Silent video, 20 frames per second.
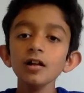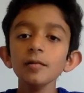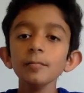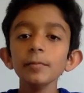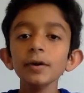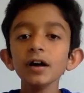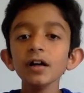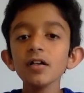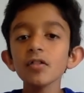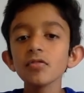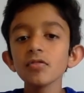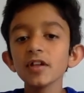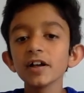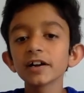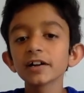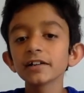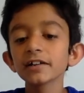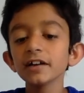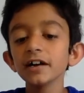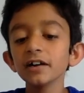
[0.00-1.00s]
But there
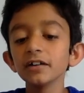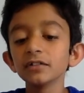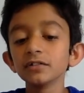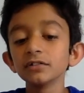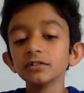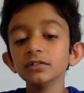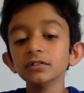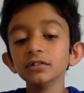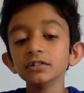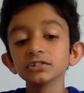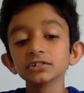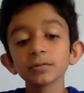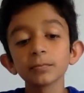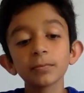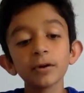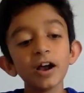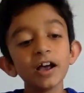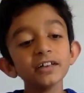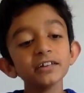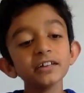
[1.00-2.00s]
you go. The
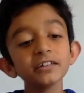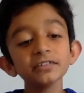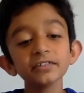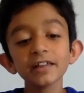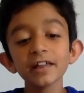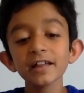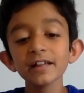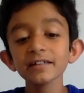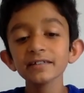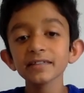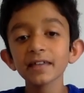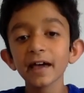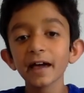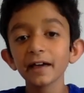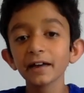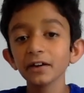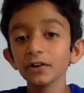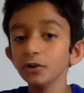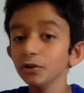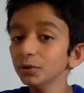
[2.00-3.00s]
surprising thing
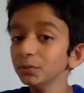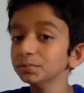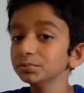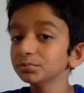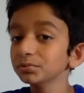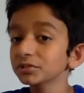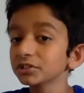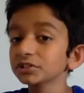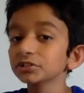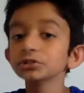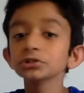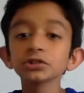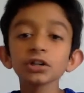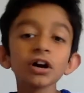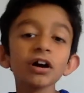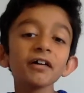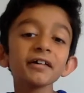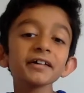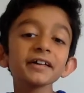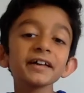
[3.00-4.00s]
that hoops with a
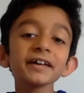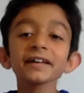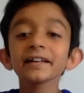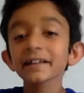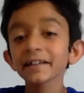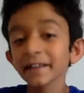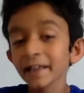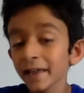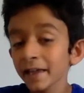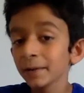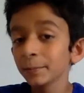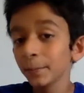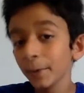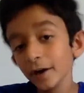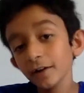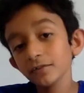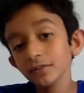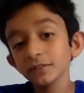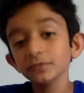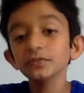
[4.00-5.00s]
straw on it can
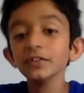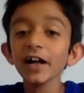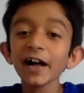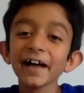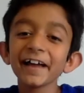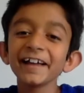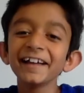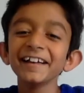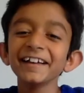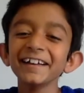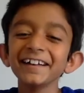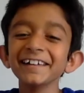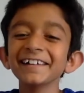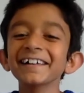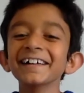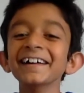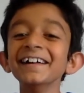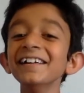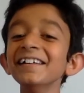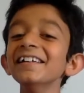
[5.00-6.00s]
apparently fly.
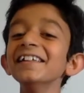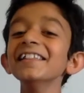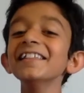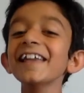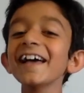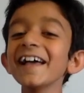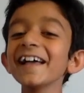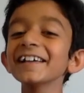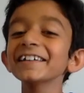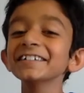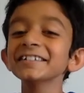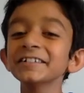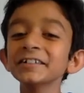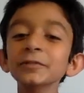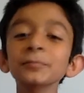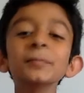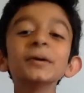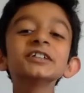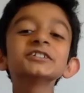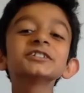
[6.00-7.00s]
Thanks to
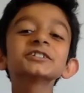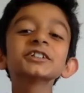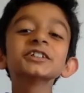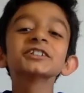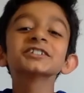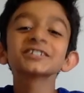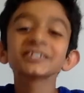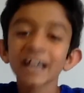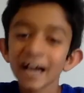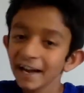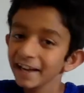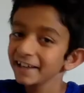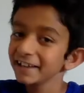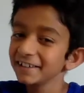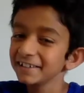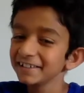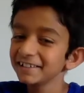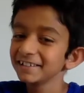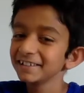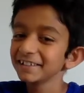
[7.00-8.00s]
Mr.
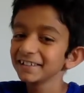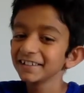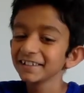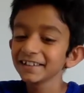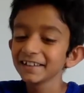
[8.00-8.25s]
Science.